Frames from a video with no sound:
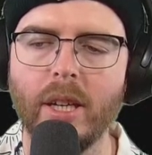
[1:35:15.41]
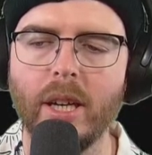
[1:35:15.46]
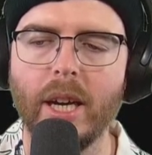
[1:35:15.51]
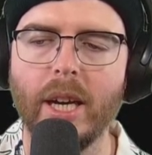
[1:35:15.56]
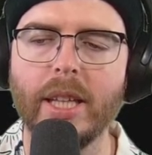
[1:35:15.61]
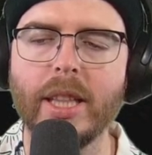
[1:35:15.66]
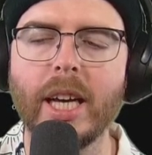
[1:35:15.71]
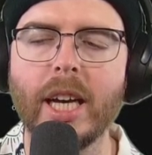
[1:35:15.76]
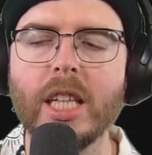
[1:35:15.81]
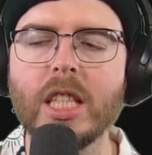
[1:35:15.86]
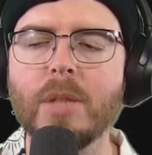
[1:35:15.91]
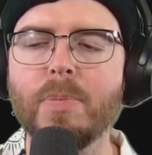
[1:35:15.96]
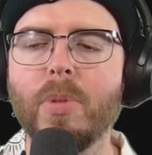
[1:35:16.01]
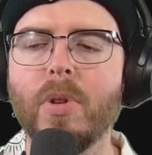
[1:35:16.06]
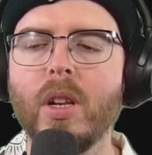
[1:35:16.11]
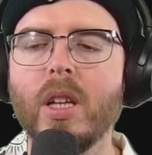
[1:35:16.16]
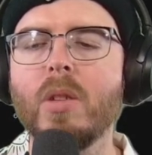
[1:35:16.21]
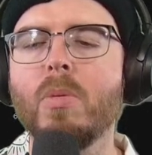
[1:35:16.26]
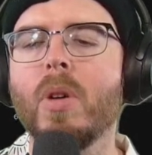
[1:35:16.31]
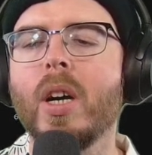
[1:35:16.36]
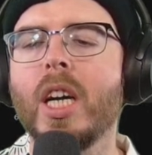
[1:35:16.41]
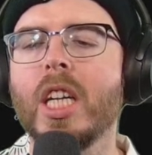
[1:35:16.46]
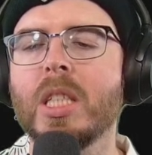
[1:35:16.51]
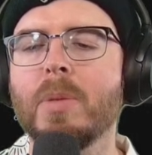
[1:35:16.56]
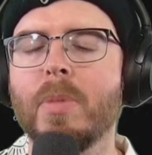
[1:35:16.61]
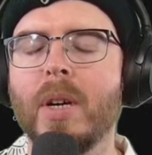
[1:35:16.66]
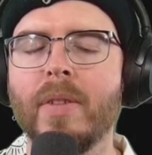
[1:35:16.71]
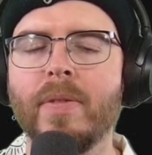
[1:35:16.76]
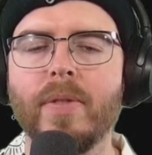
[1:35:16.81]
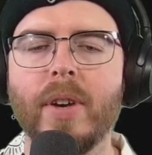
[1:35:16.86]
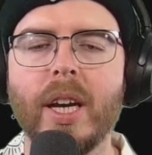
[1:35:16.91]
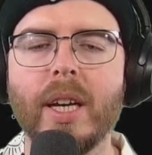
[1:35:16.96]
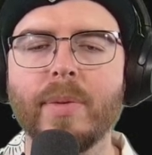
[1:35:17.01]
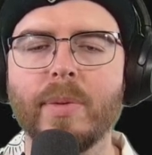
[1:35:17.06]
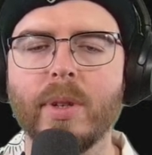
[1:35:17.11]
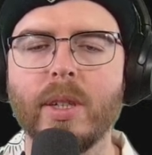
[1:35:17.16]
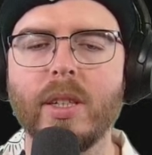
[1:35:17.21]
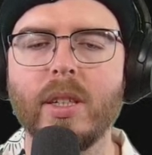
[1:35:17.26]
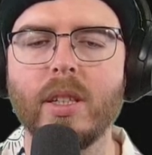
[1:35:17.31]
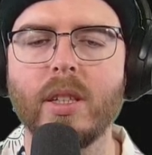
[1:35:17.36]
That's probably why it's my
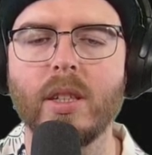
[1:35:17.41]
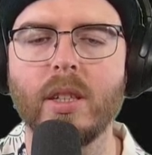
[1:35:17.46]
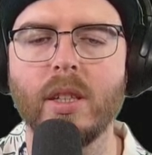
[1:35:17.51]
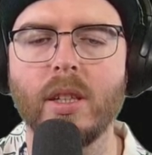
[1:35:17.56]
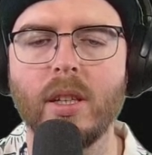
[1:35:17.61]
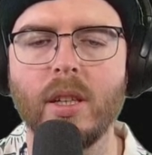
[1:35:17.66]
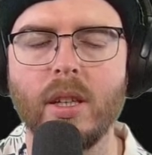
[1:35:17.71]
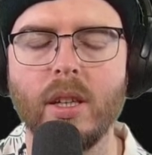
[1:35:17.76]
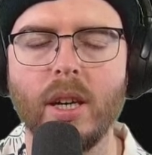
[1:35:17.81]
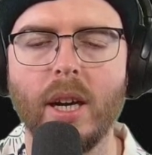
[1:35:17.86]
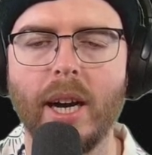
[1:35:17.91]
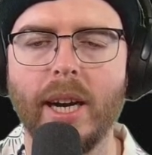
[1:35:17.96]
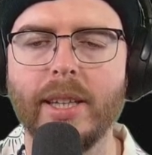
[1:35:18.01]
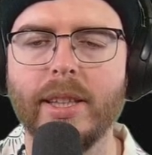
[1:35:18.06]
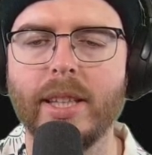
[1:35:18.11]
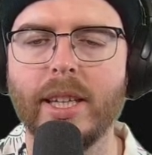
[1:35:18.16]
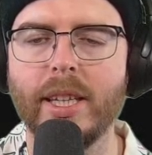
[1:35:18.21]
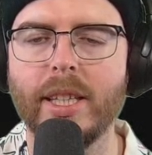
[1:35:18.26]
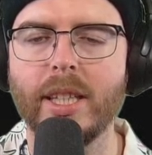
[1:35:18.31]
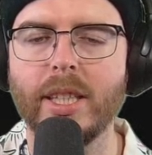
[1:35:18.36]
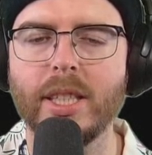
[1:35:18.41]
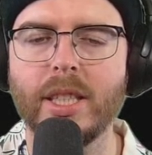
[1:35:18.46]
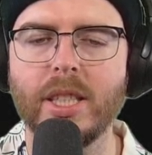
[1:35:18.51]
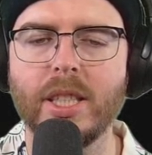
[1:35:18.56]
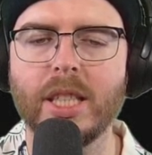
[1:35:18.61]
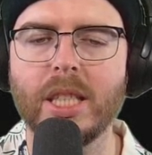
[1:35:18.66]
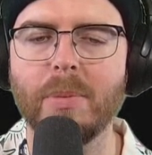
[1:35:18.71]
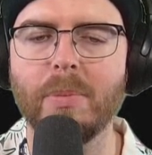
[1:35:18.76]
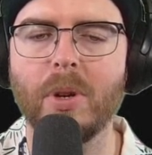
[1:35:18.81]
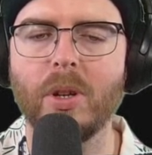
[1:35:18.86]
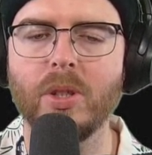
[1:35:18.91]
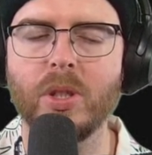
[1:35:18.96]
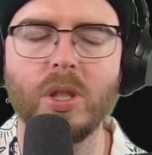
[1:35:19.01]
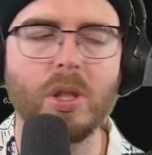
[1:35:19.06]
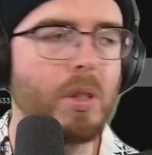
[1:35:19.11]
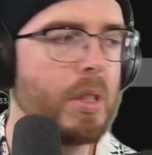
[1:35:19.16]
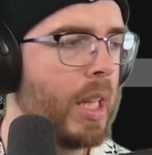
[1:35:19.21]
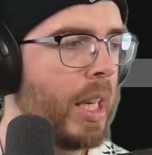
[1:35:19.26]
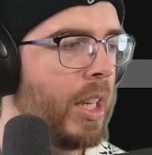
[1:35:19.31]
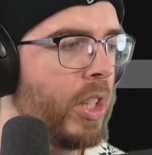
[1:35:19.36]
favorite. I think this is the most
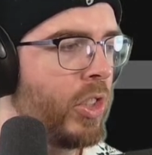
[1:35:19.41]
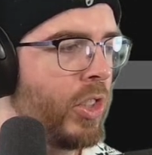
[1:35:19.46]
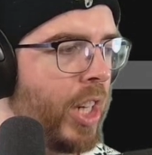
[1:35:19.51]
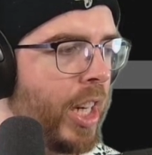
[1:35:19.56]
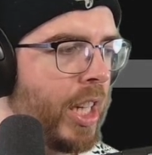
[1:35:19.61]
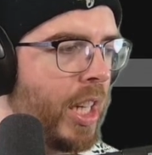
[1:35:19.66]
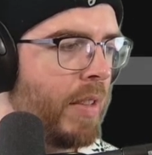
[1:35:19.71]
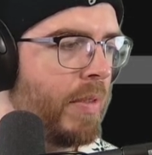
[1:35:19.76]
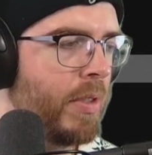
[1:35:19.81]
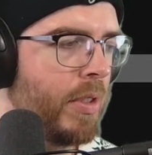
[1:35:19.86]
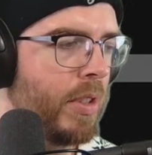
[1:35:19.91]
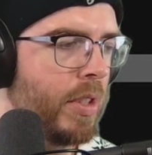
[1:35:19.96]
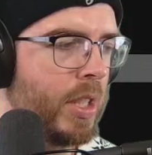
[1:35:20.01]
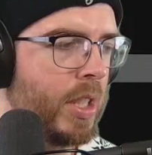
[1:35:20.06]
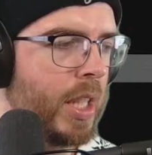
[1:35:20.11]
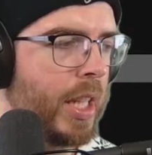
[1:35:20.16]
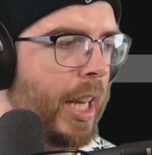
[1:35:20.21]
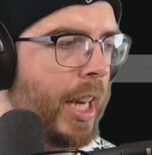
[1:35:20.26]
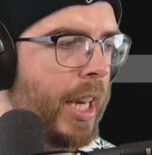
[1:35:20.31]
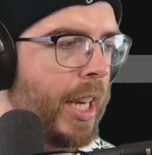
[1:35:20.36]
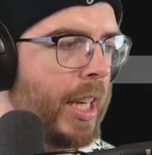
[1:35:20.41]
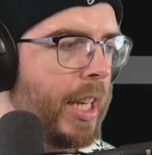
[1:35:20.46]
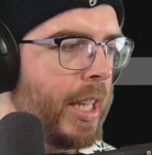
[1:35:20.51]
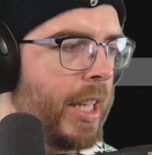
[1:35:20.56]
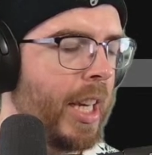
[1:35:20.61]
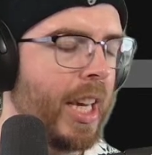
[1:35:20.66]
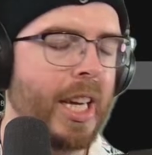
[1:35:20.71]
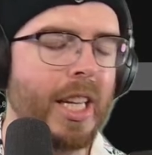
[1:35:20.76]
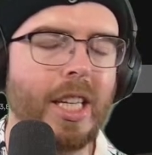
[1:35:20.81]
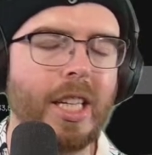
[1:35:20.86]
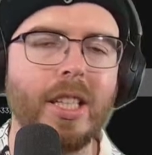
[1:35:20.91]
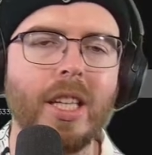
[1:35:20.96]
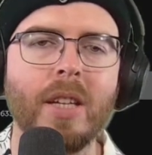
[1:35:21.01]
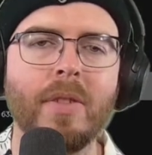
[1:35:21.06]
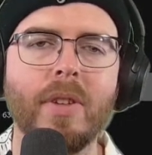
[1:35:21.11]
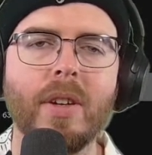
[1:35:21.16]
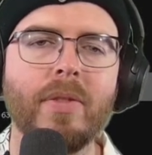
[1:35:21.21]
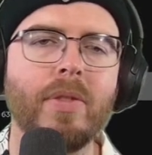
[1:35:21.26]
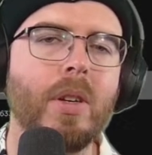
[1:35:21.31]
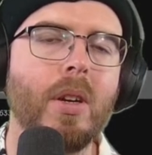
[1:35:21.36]
unique track I've heard today, and if
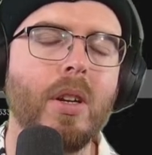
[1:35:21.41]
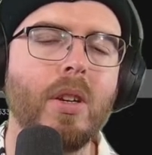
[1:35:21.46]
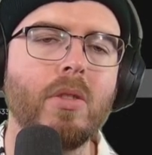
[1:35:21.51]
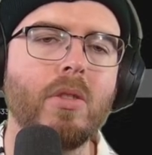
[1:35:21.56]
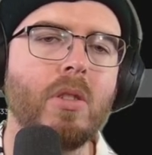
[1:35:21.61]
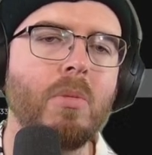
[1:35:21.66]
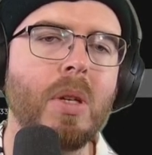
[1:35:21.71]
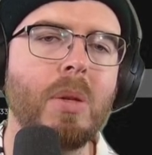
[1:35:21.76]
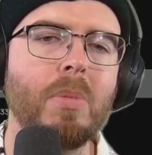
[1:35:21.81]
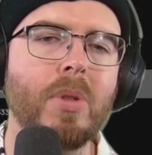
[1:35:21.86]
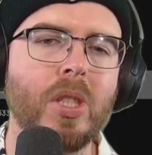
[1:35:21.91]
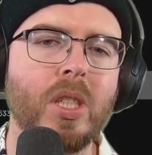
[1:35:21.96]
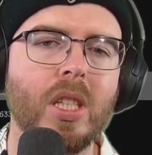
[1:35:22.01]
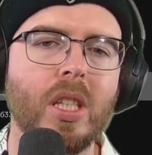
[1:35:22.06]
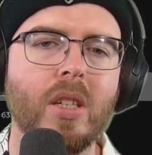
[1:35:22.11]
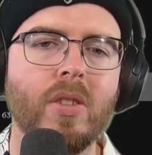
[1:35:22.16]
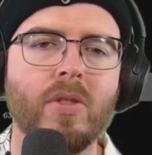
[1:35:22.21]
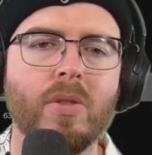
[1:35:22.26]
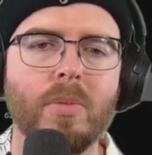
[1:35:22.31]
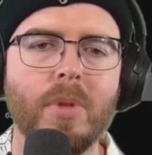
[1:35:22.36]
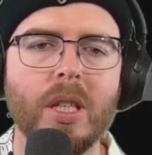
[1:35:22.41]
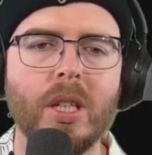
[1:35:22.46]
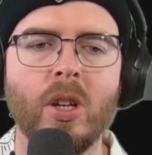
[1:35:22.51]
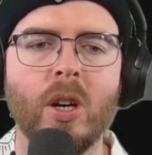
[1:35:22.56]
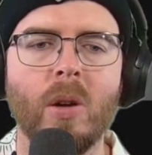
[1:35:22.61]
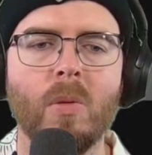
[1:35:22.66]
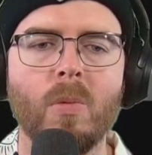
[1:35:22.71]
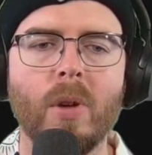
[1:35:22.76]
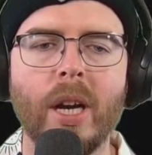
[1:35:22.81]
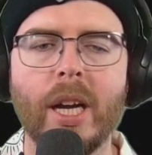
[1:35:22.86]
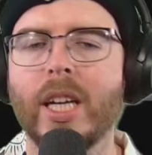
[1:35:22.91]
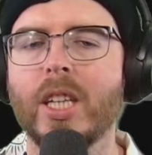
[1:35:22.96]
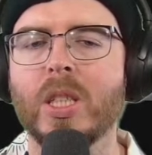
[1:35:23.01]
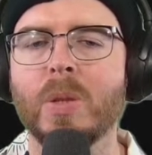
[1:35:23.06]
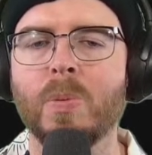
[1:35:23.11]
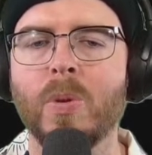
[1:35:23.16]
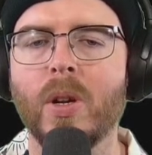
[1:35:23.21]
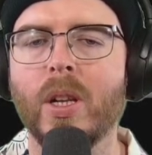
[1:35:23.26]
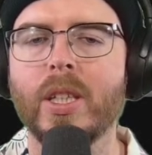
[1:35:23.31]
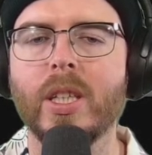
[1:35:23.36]
I'm going to remember something from Leehom Wang, it's
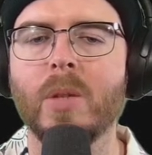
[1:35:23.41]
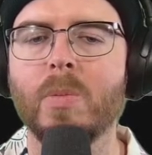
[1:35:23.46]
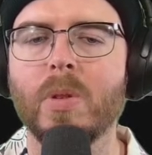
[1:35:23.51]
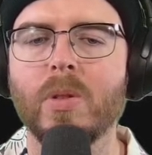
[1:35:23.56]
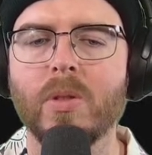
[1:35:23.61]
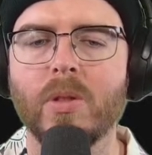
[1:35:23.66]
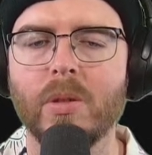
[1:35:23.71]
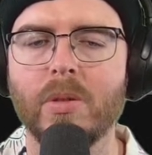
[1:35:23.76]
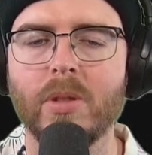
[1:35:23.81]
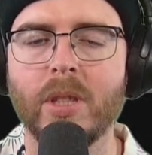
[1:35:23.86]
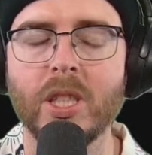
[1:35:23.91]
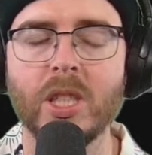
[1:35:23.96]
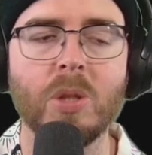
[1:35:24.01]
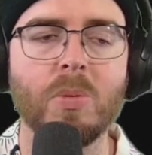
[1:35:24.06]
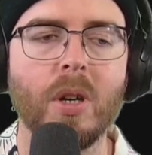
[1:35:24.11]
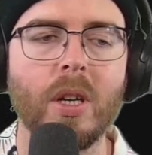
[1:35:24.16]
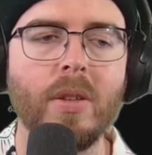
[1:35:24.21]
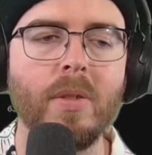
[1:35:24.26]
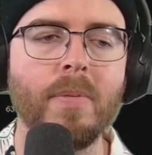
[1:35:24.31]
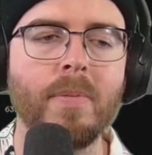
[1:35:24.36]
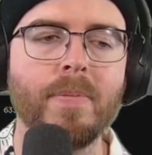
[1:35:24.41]
probably going to be this one.